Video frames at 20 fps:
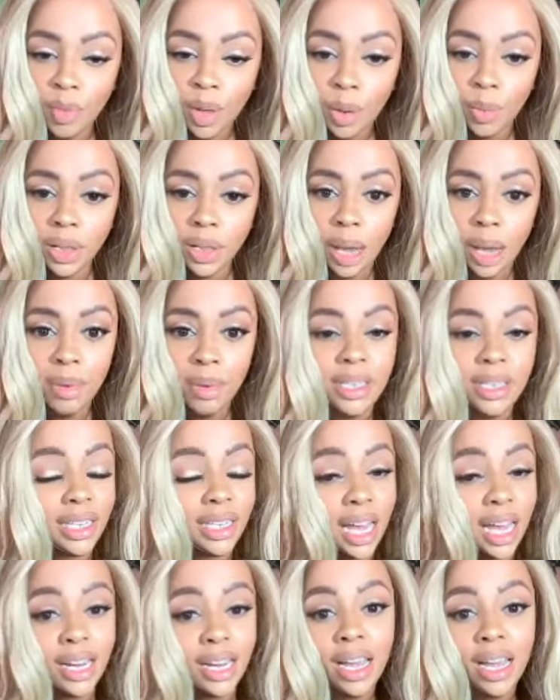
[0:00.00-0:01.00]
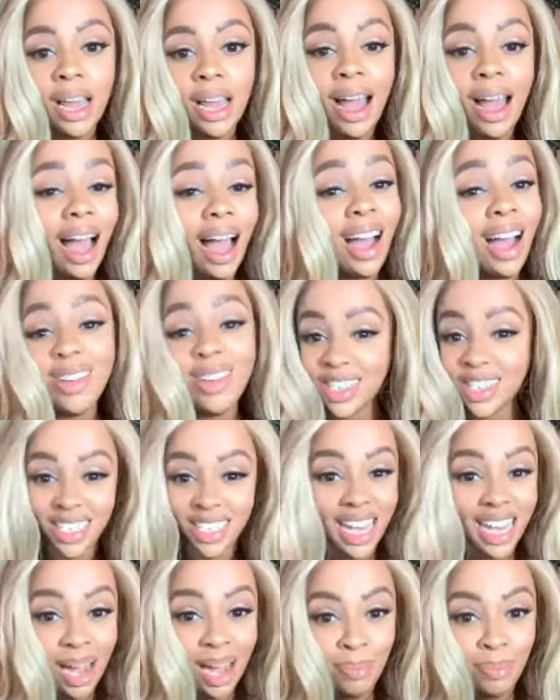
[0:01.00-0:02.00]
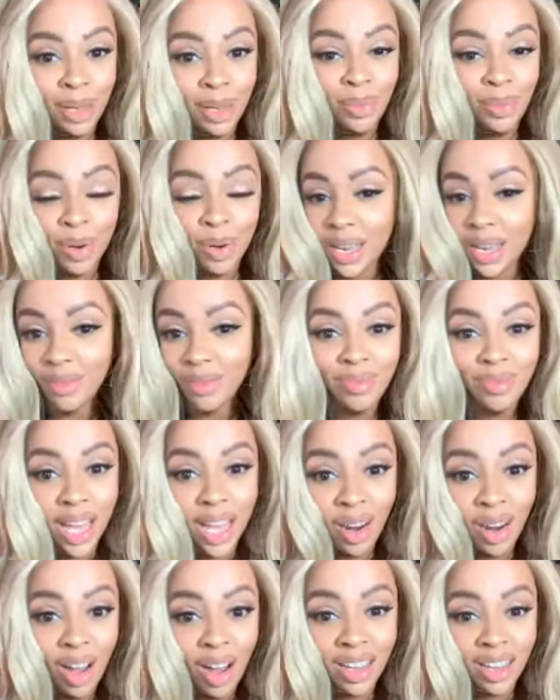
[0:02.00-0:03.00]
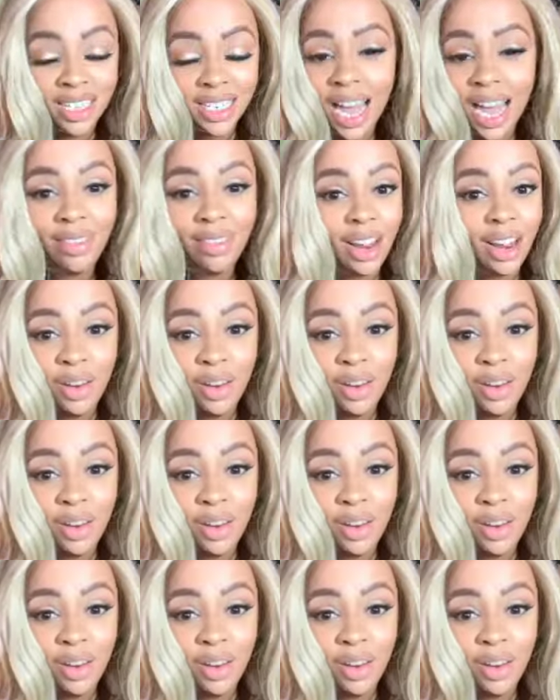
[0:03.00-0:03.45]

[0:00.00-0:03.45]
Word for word: With that being said, I was just happy when they lost. I don't